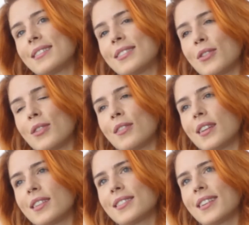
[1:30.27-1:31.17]
So the
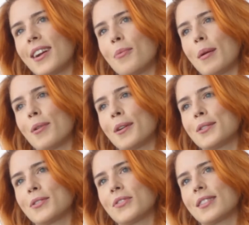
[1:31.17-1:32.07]
things that I remember are
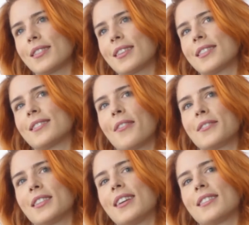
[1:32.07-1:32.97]
sort of like things
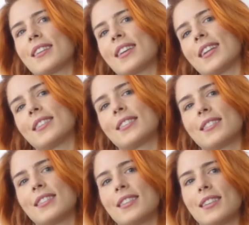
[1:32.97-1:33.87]
offset, and like getting to
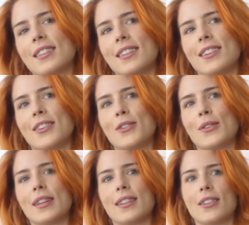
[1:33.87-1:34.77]
sit, you know,
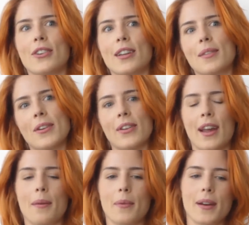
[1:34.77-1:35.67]
in learning about
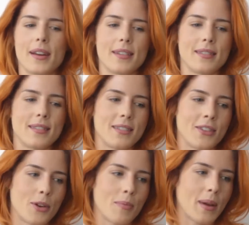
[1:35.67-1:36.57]
camera and
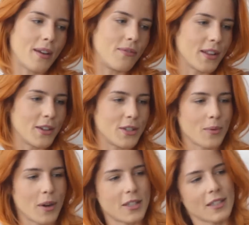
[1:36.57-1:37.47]
learning behind Village and
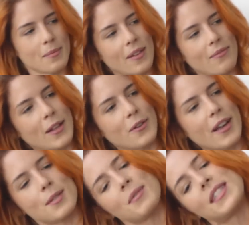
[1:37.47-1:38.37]
watching my fellow
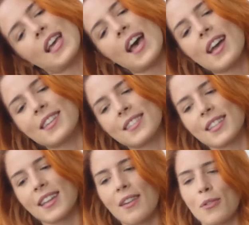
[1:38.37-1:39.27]
castmates act, and
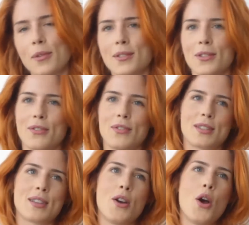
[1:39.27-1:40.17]
like everyone's sort of
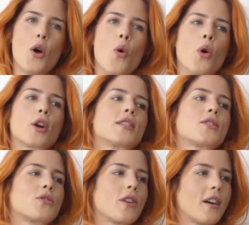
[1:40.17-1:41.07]
this
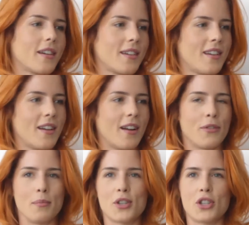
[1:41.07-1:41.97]
orchestra of
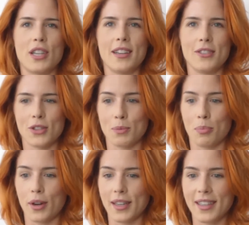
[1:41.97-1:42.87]
a machine just
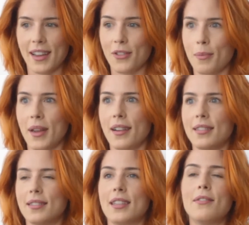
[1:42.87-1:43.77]
putting together to make
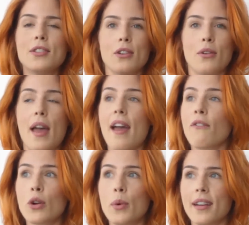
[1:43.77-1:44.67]
a TV show
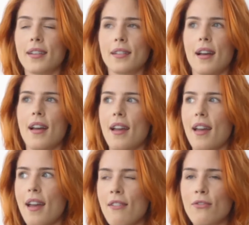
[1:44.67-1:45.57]
every week,
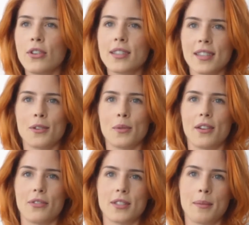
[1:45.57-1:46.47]
every single
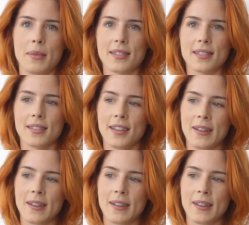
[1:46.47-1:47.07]
week for 10 months.